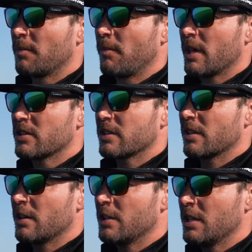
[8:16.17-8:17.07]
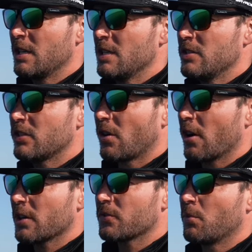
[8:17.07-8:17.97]
it makes it an easy
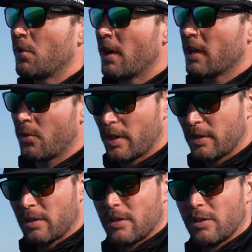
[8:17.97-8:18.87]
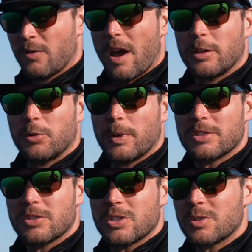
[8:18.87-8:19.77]
target for pike when Gravity
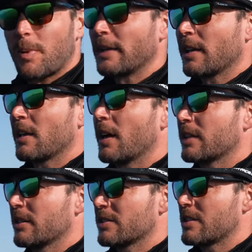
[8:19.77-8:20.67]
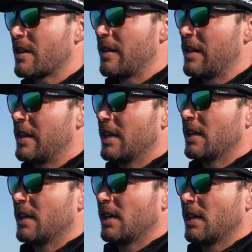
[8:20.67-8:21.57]
Twitch is suspended like this.
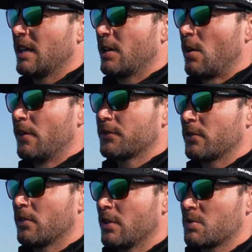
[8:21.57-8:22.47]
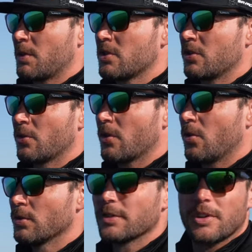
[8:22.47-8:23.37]
And often, especially during
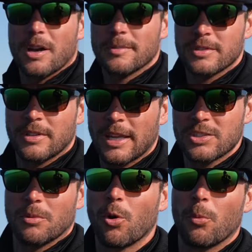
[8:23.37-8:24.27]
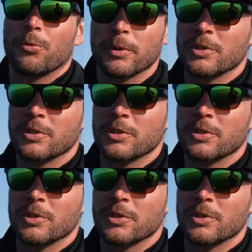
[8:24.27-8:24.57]
cool times, that's the moment when the